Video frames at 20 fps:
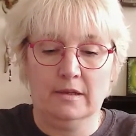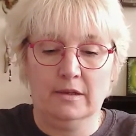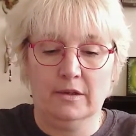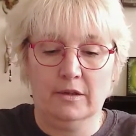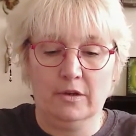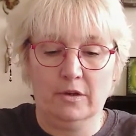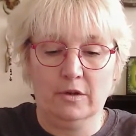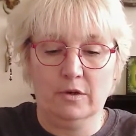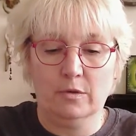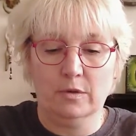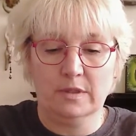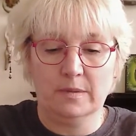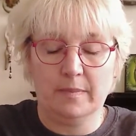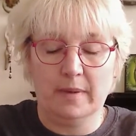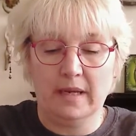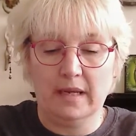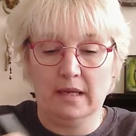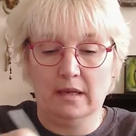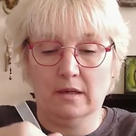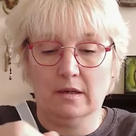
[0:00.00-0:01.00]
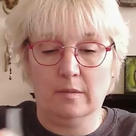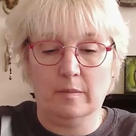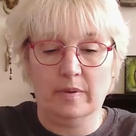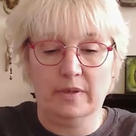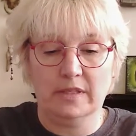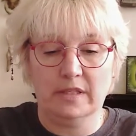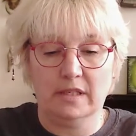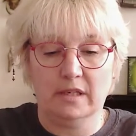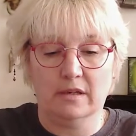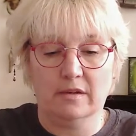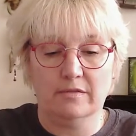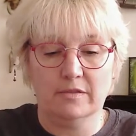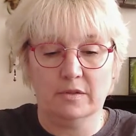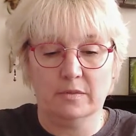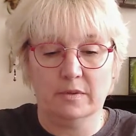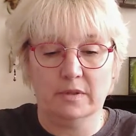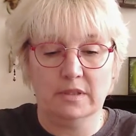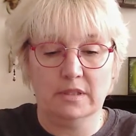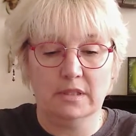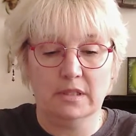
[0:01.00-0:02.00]
You can always make it look pretty
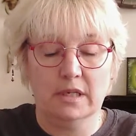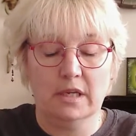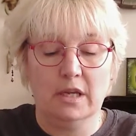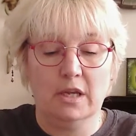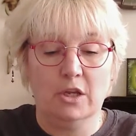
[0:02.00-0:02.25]
afterwards.